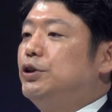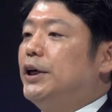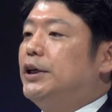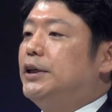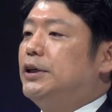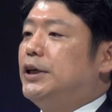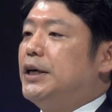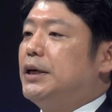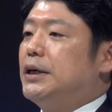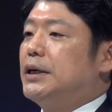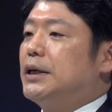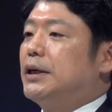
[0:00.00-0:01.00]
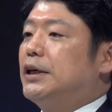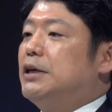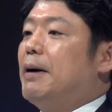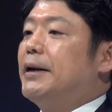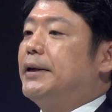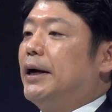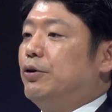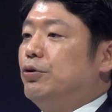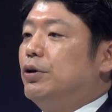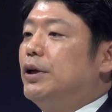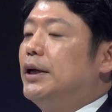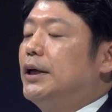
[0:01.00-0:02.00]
to grow our existing businesses,